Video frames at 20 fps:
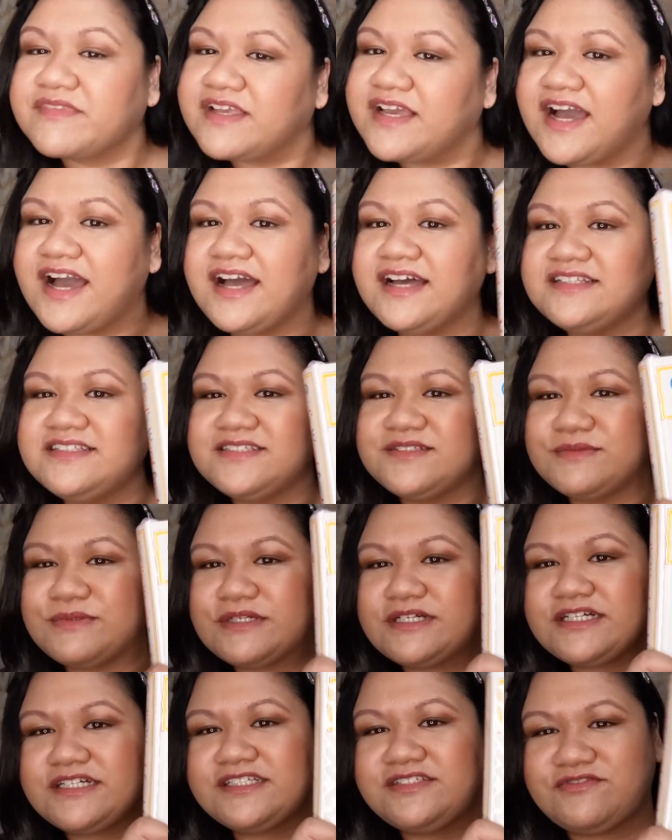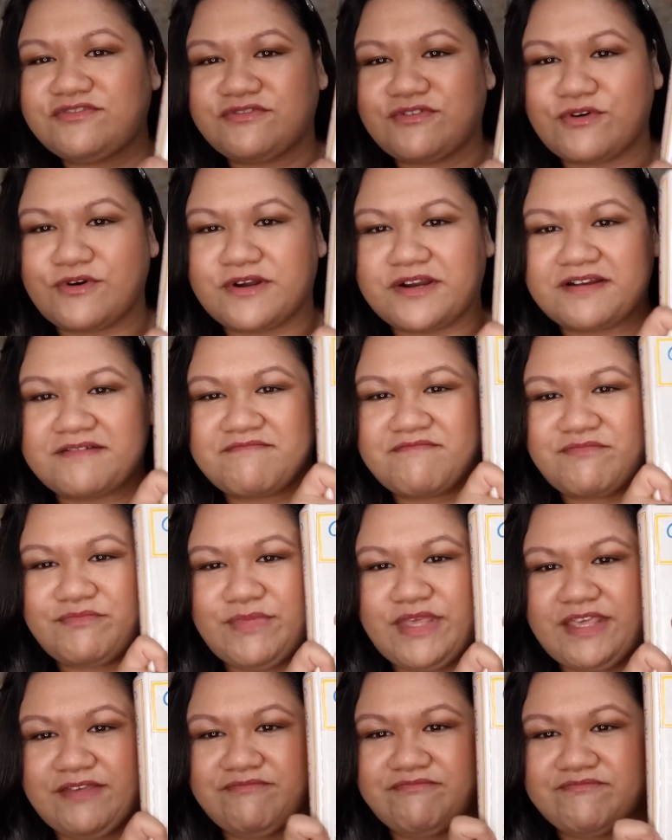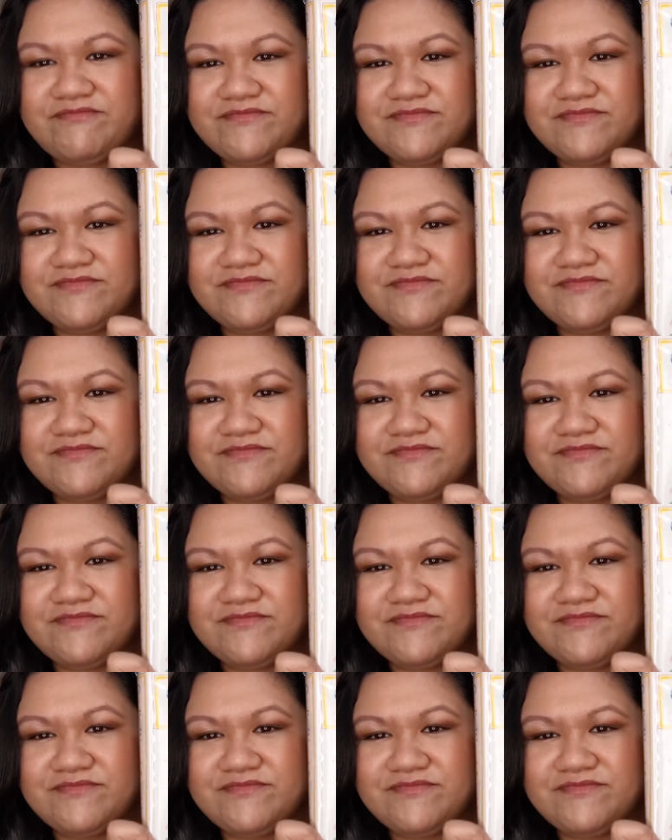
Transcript: God's Word for me.